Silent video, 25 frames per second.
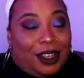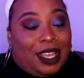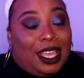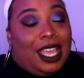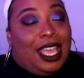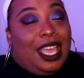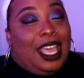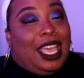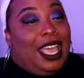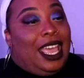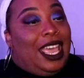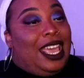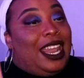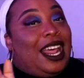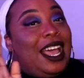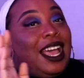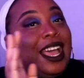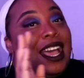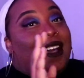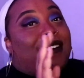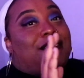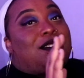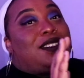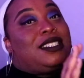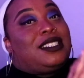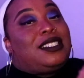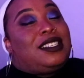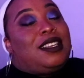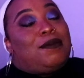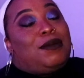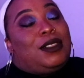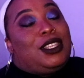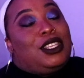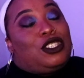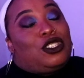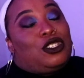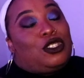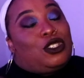And I have
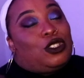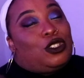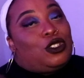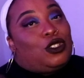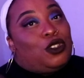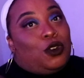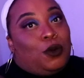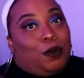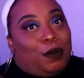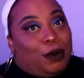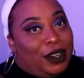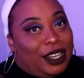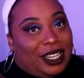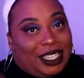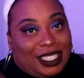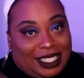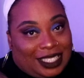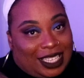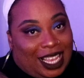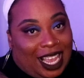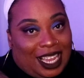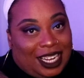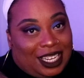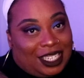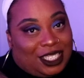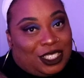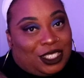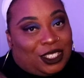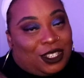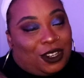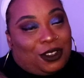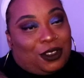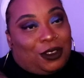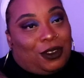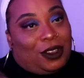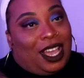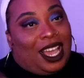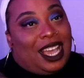something super excited to
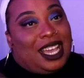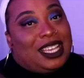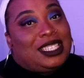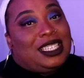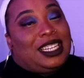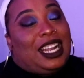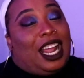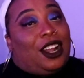show you guys,